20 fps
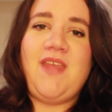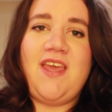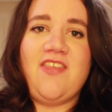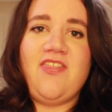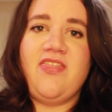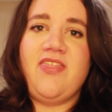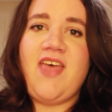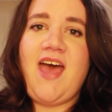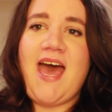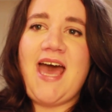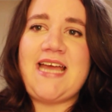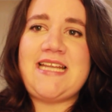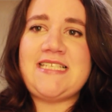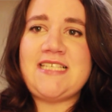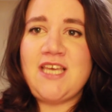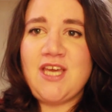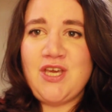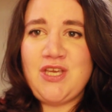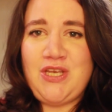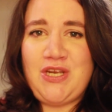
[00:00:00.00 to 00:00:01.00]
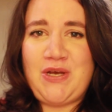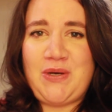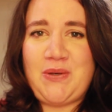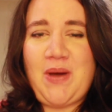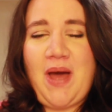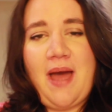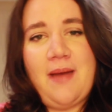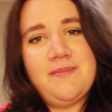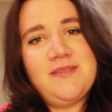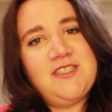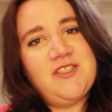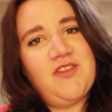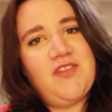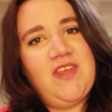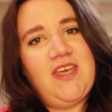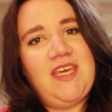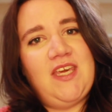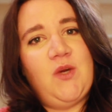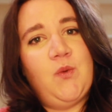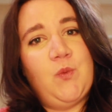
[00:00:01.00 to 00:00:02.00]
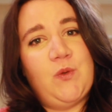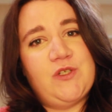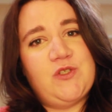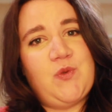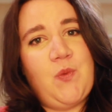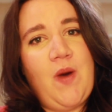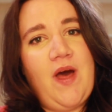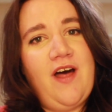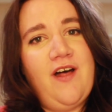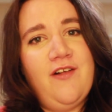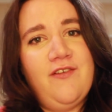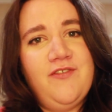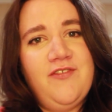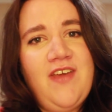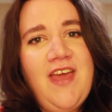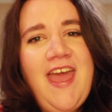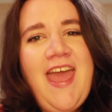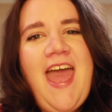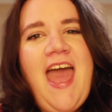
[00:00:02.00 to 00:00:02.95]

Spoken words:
In that, you know, I'm still thinking we're 12